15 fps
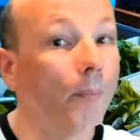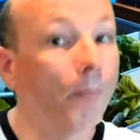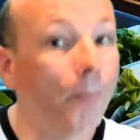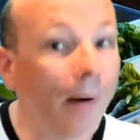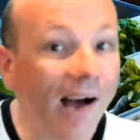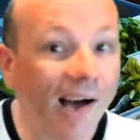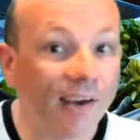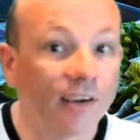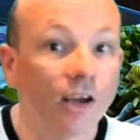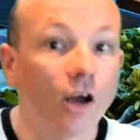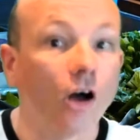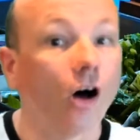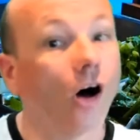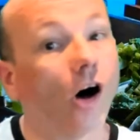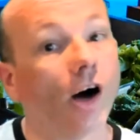But
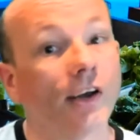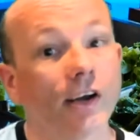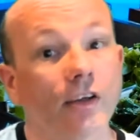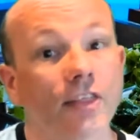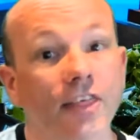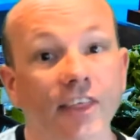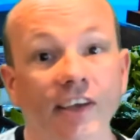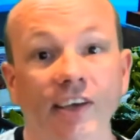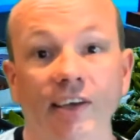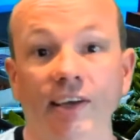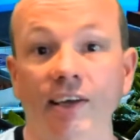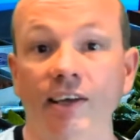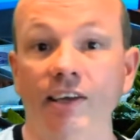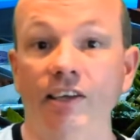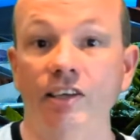I don't think
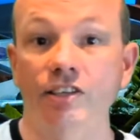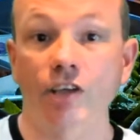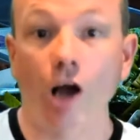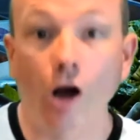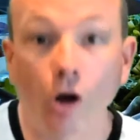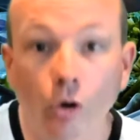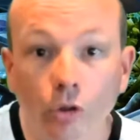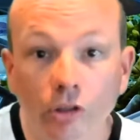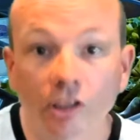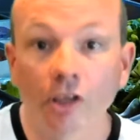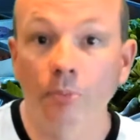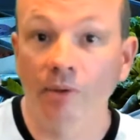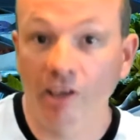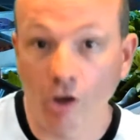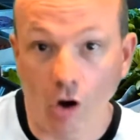it is only
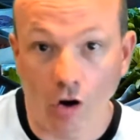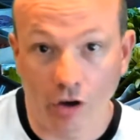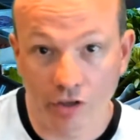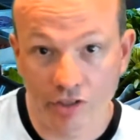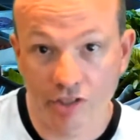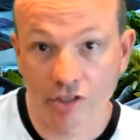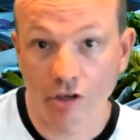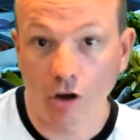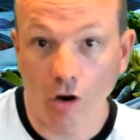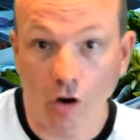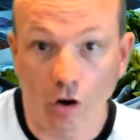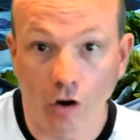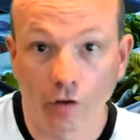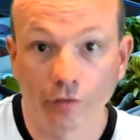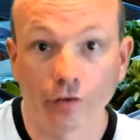because
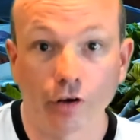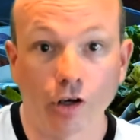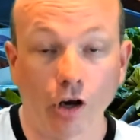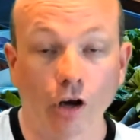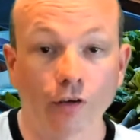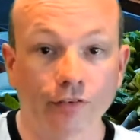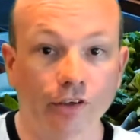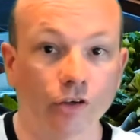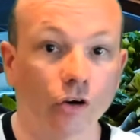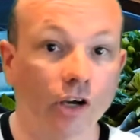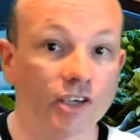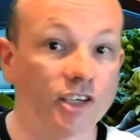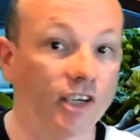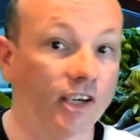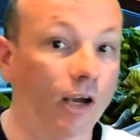of COVID-19.